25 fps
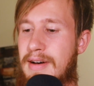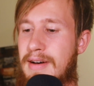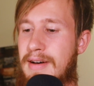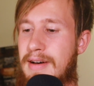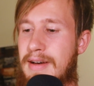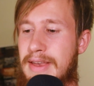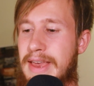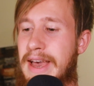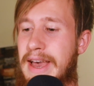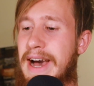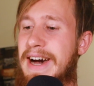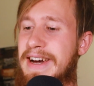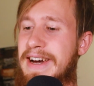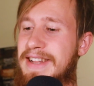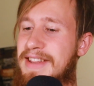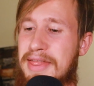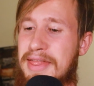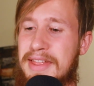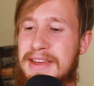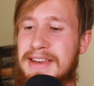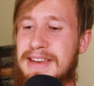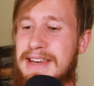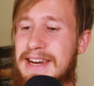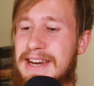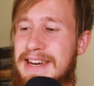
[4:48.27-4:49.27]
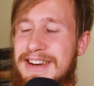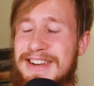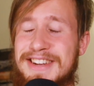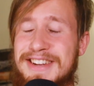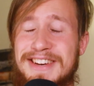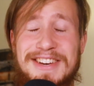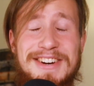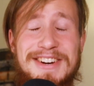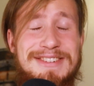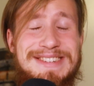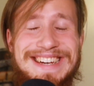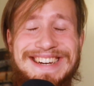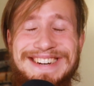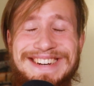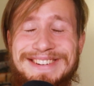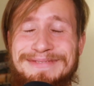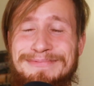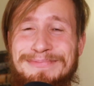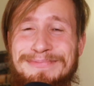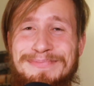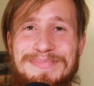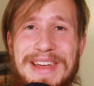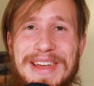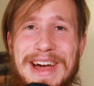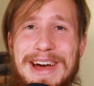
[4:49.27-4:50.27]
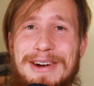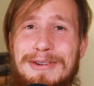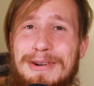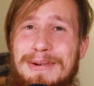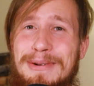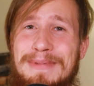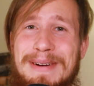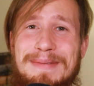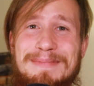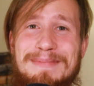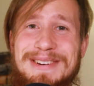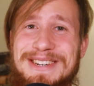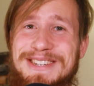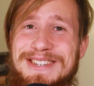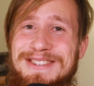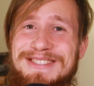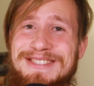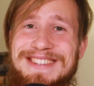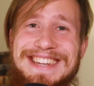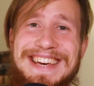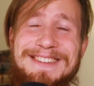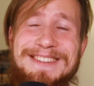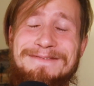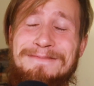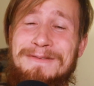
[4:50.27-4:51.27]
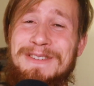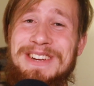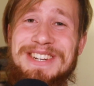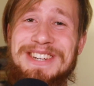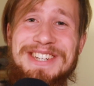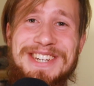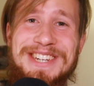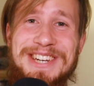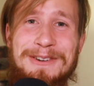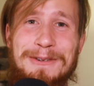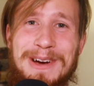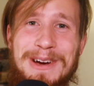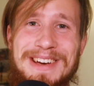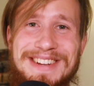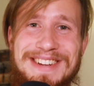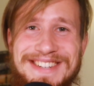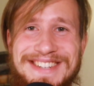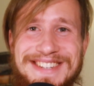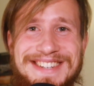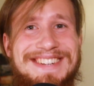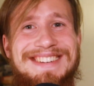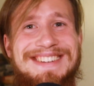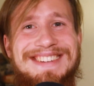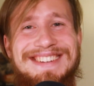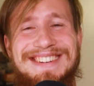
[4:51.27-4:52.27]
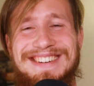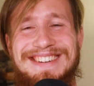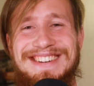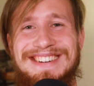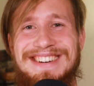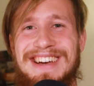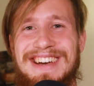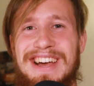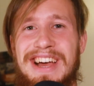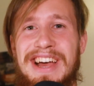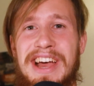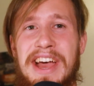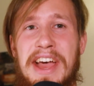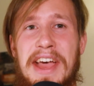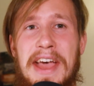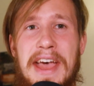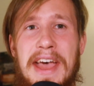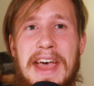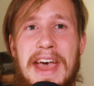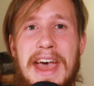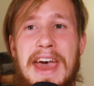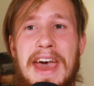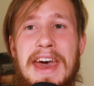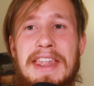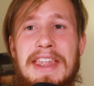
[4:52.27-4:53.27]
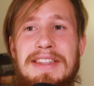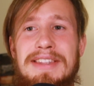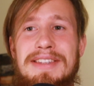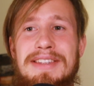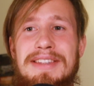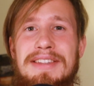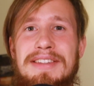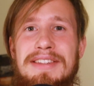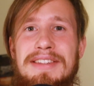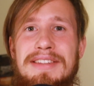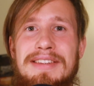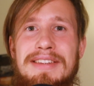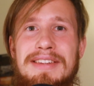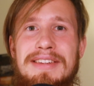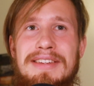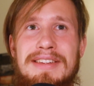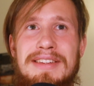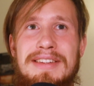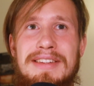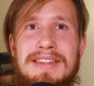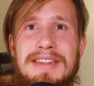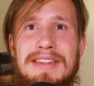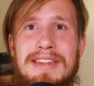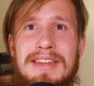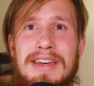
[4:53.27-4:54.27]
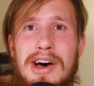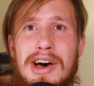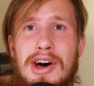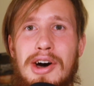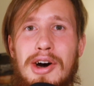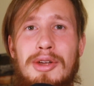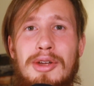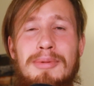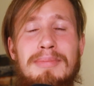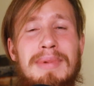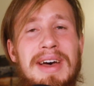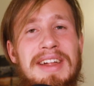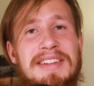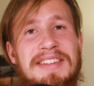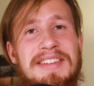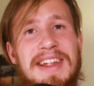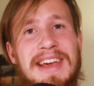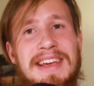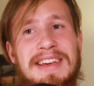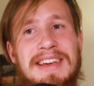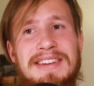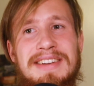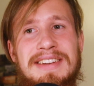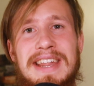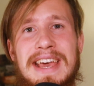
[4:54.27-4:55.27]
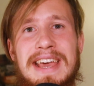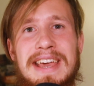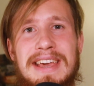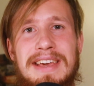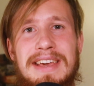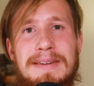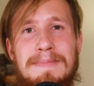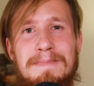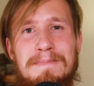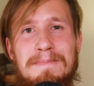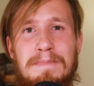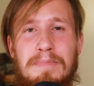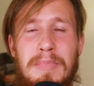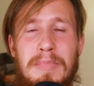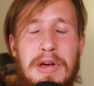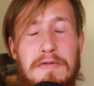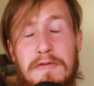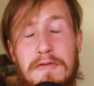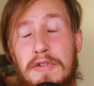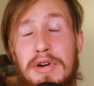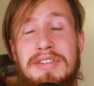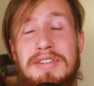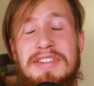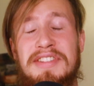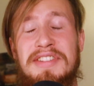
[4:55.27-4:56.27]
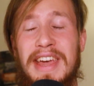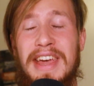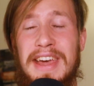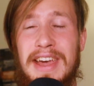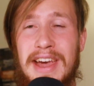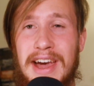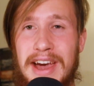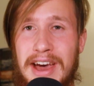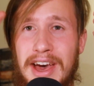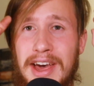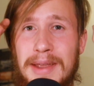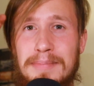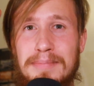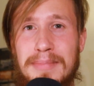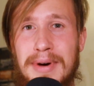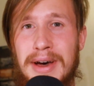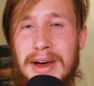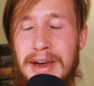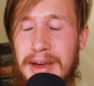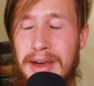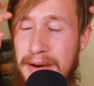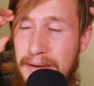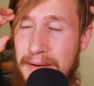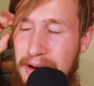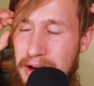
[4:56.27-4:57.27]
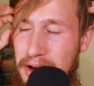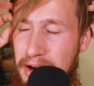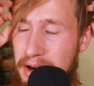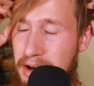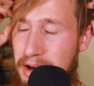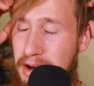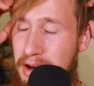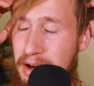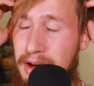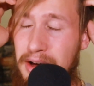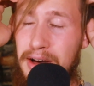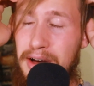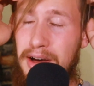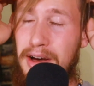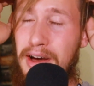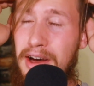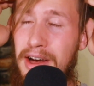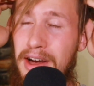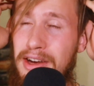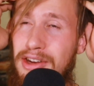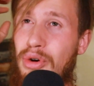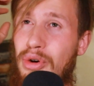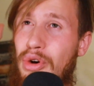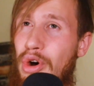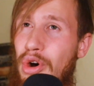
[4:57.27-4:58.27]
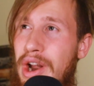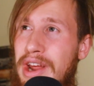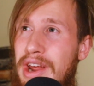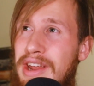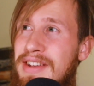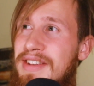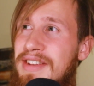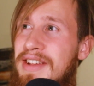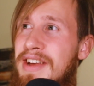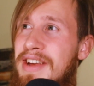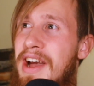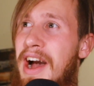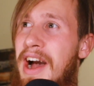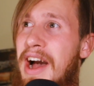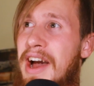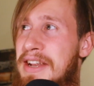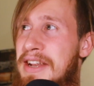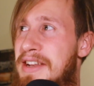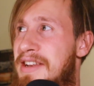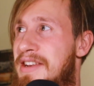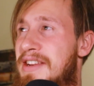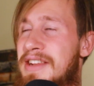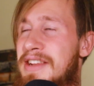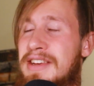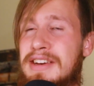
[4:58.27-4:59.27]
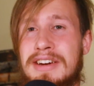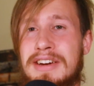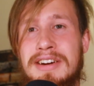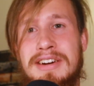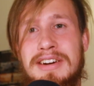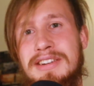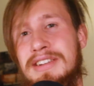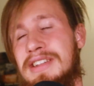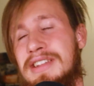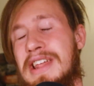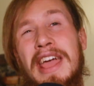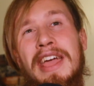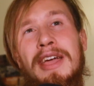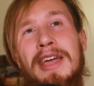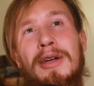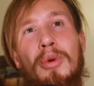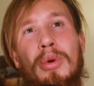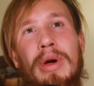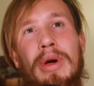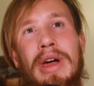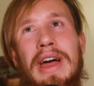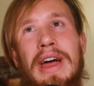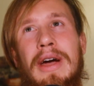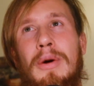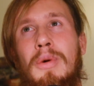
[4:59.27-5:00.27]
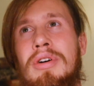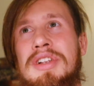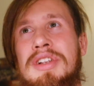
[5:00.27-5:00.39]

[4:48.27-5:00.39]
yeah, I think I gotta go there. I remember doing that vision quest. And on my second day, my first day, I had my crazy idea day where I was